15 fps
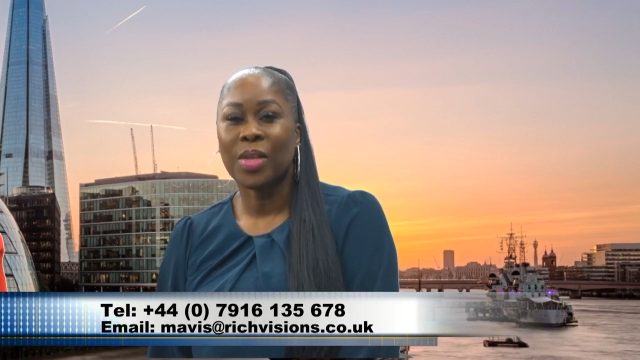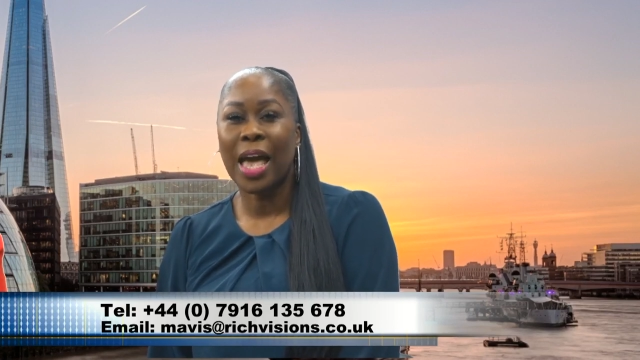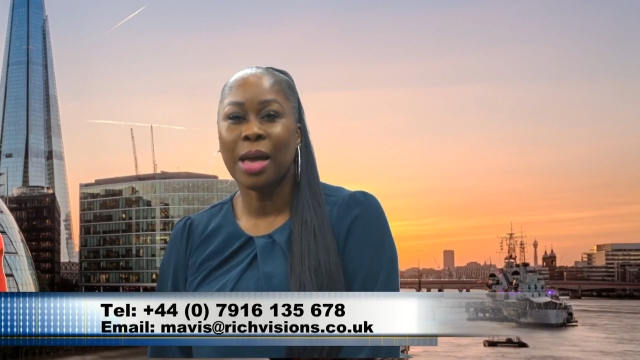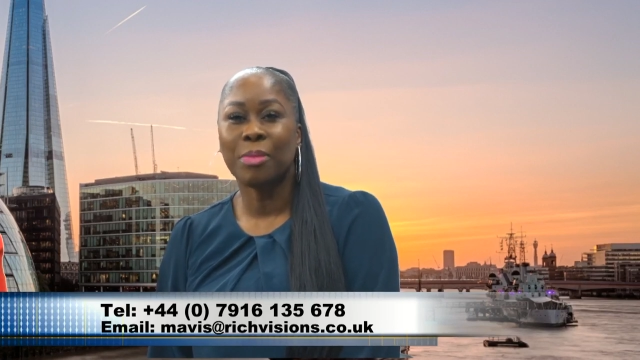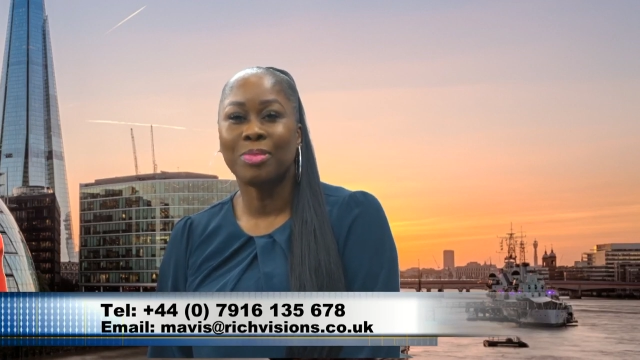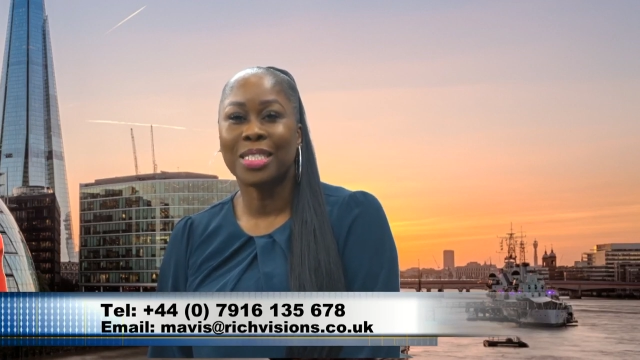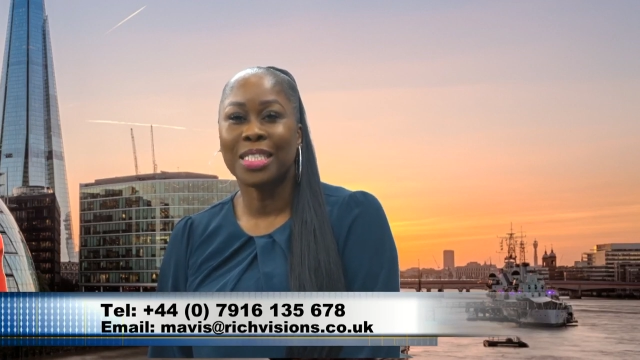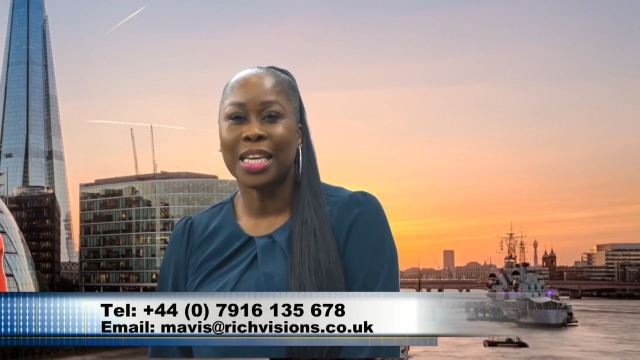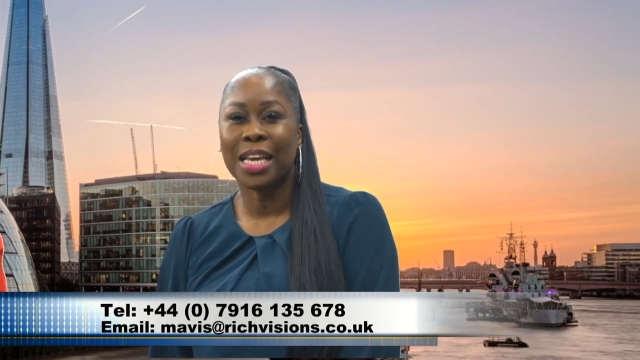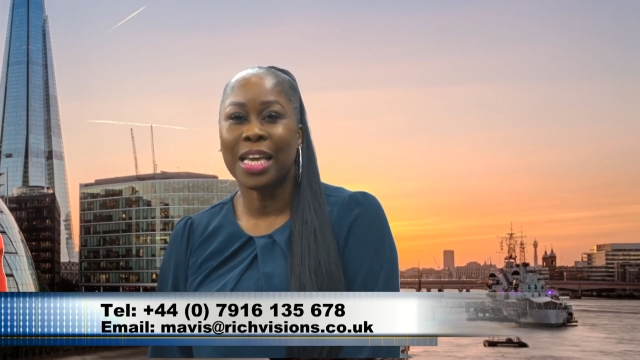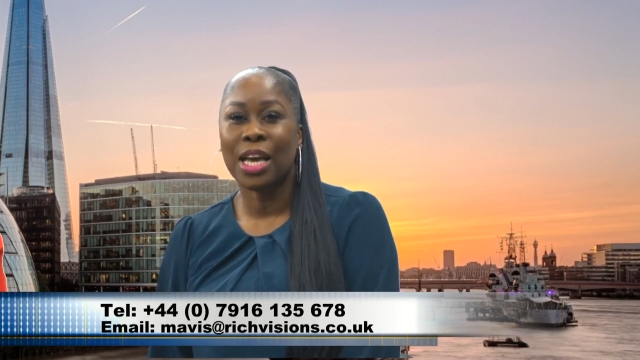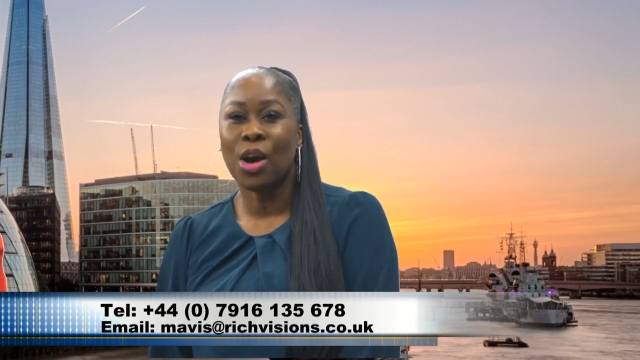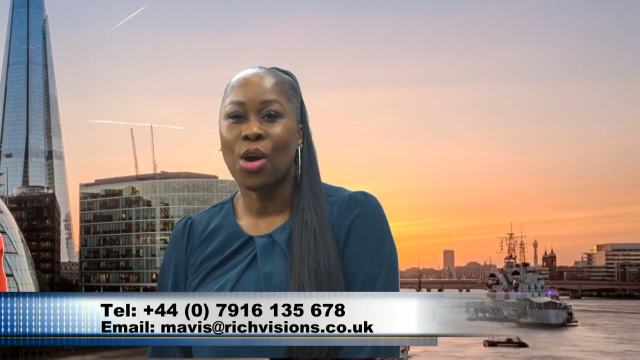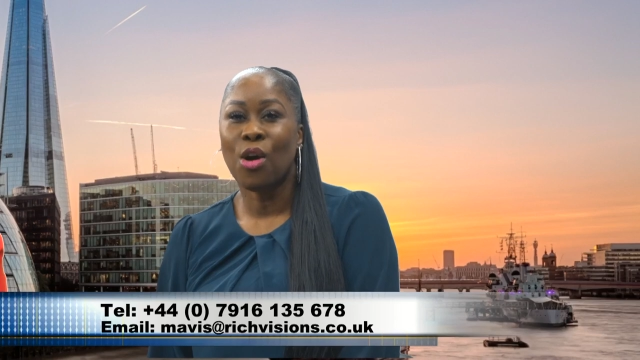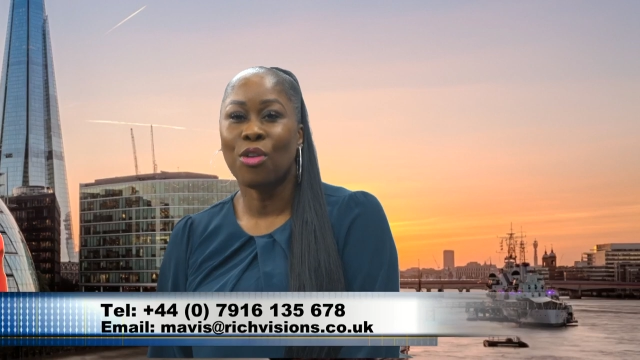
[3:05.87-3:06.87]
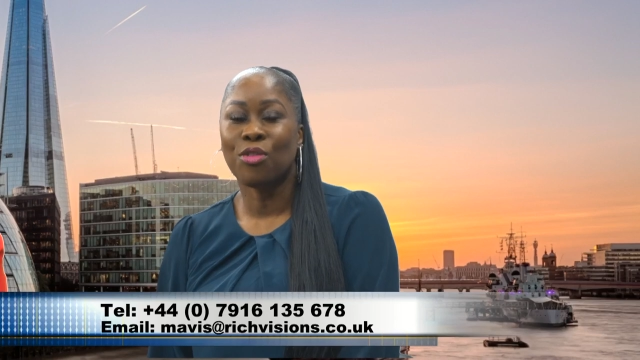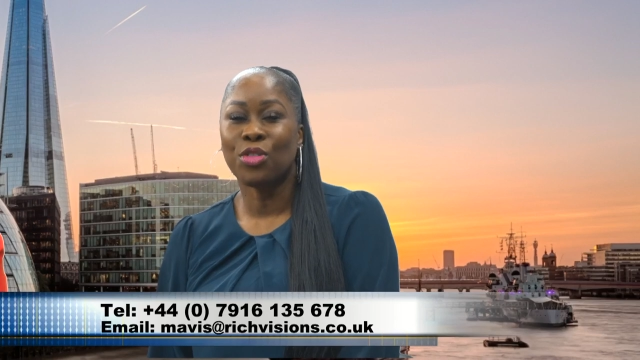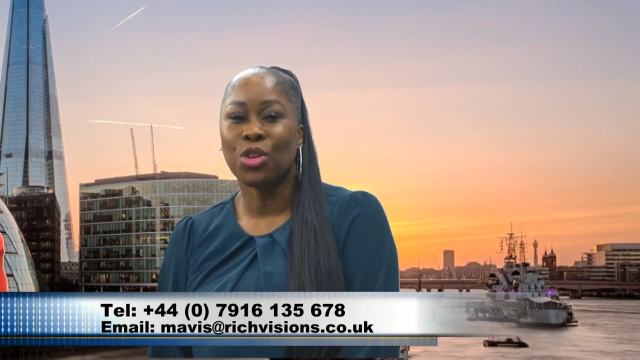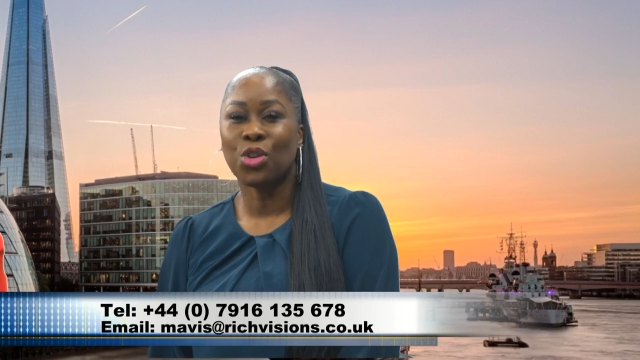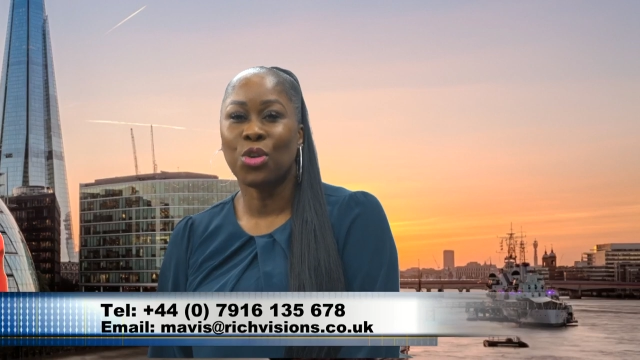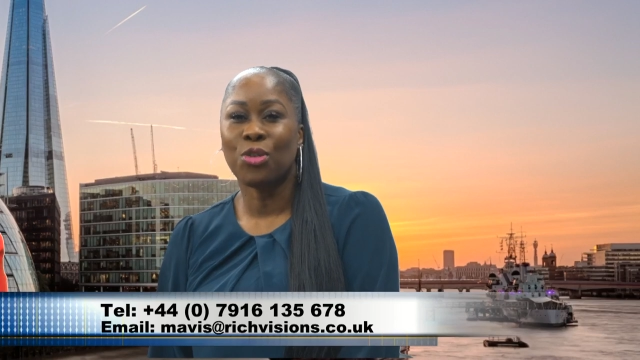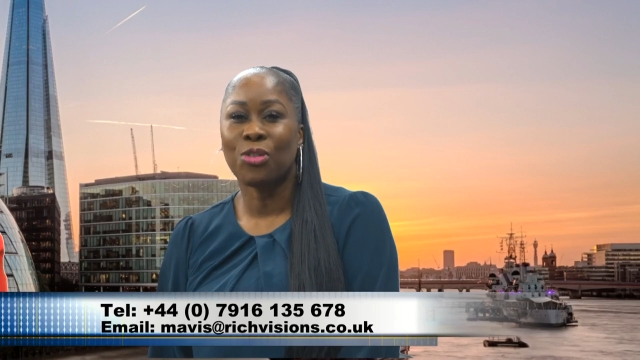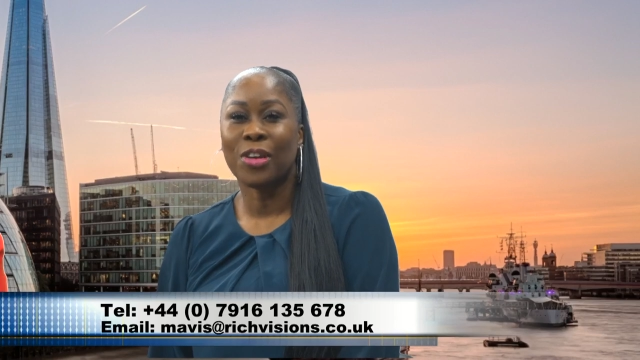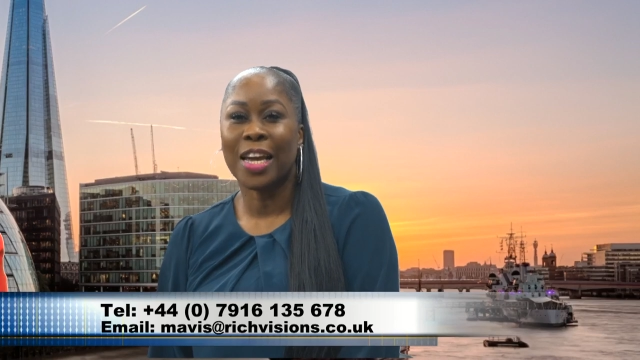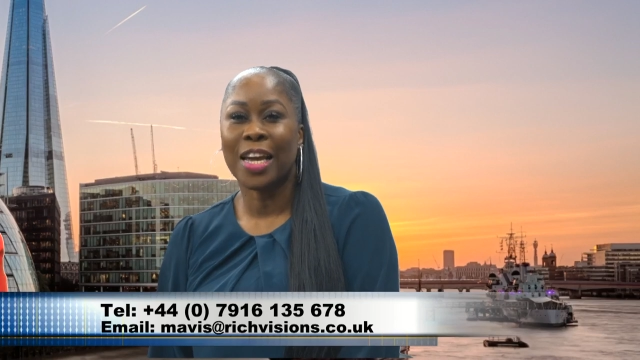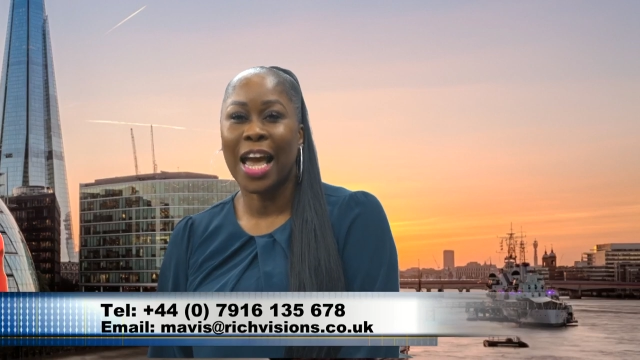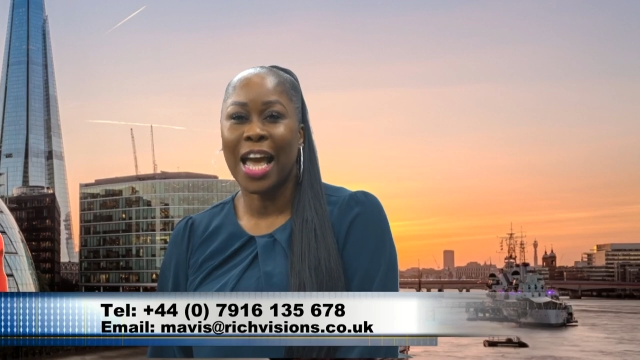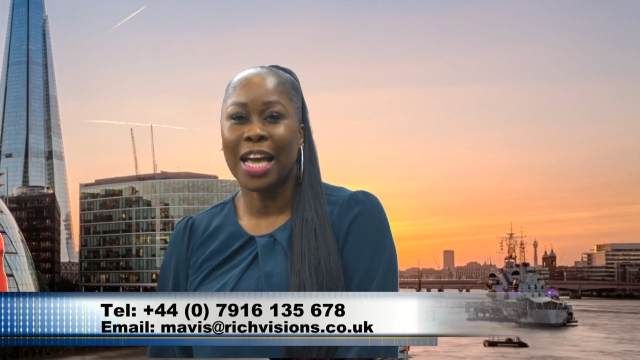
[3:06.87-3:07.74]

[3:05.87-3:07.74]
MD of Glory